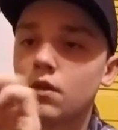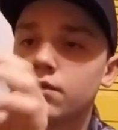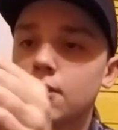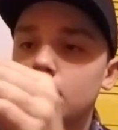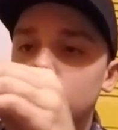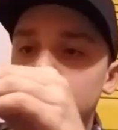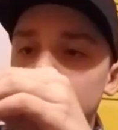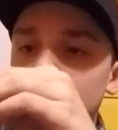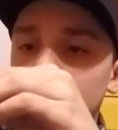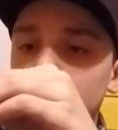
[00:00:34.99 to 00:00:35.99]
thread it
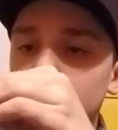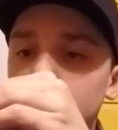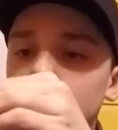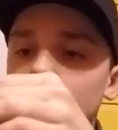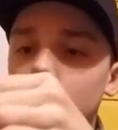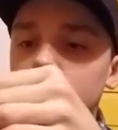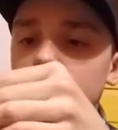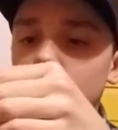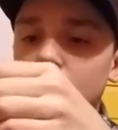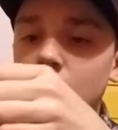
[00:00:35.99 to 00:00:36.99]
through like you would on a
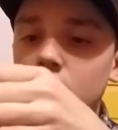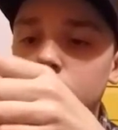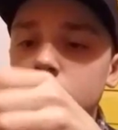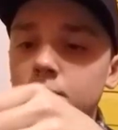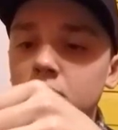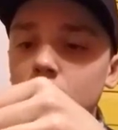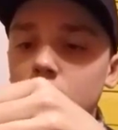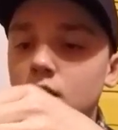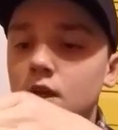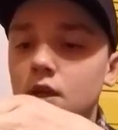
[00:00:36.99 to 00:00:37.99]
jig head or something
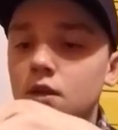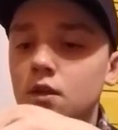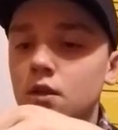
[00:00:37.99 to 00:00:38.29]
like that.